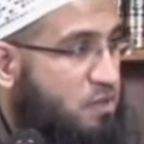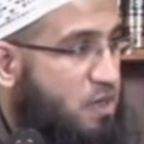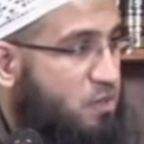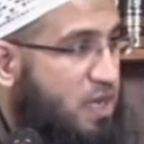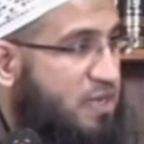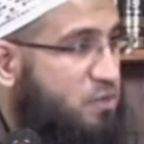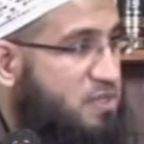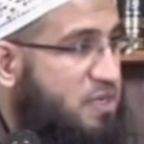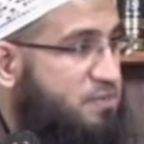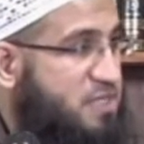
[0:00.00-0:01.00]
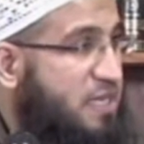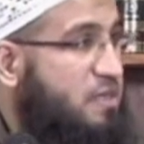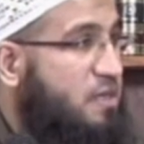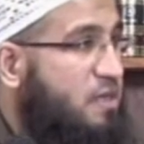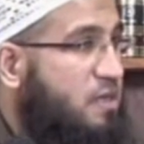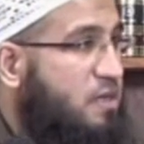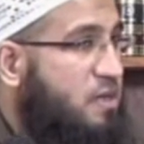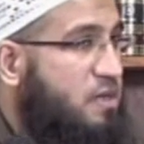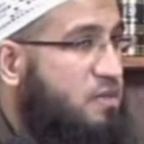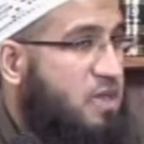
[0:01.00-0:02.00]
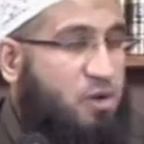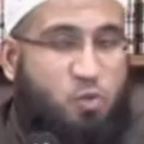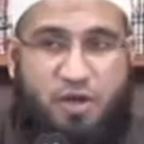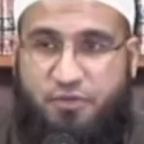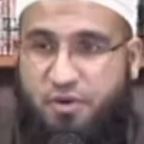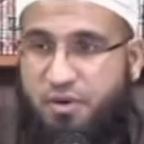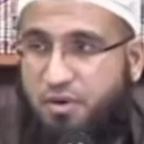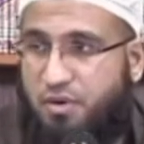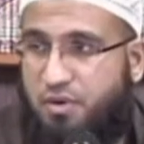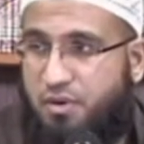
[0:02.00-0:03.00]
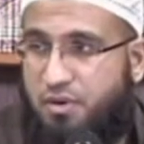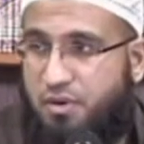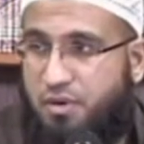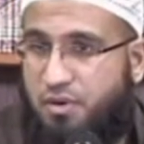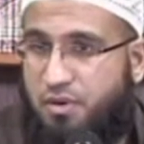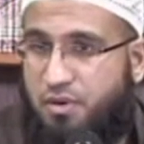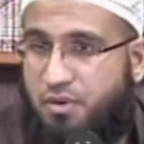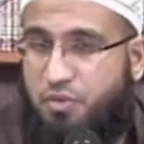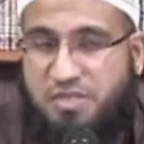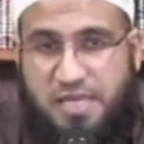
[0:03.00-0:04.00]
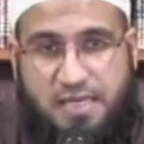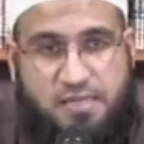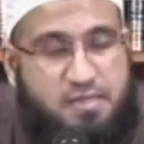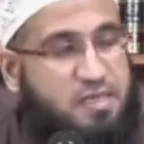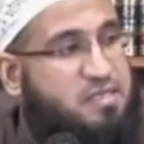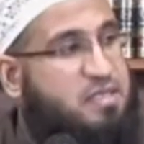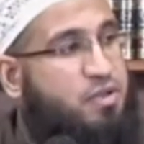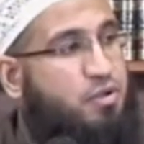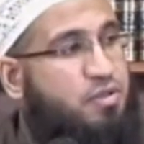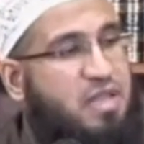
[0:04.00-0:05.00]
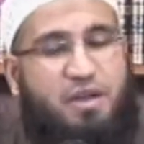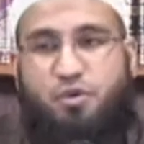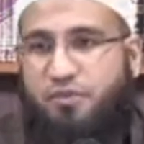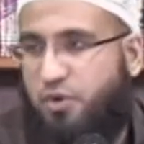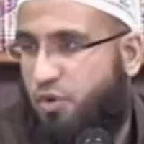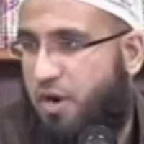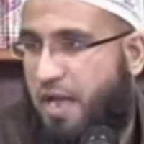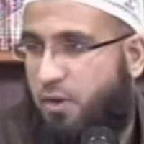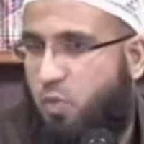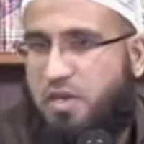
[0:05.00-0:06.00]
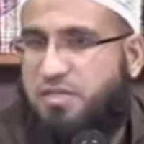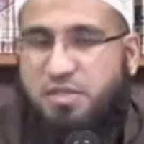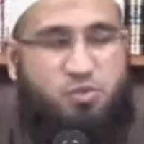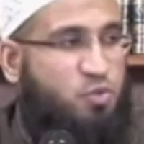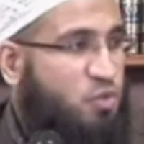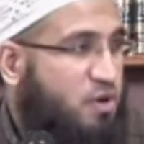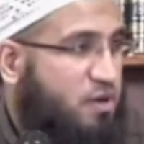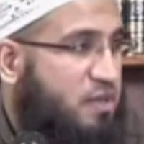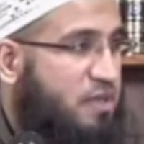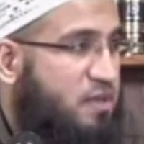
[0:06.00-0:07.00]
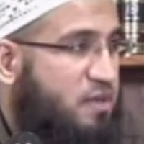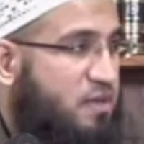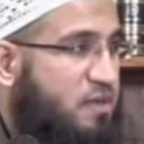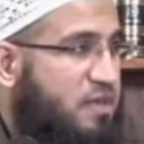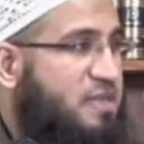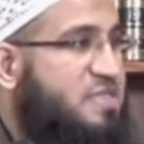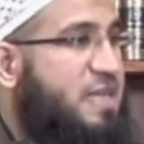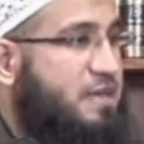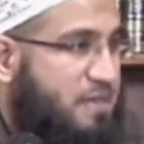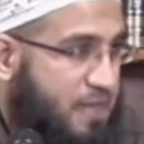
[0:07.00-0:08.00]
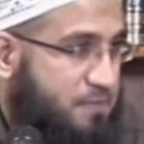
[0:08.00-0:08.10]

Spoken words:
alayhi wa sallam said, that whoever recites a single letter of the Qur'an, what is his reward? It is 10 times.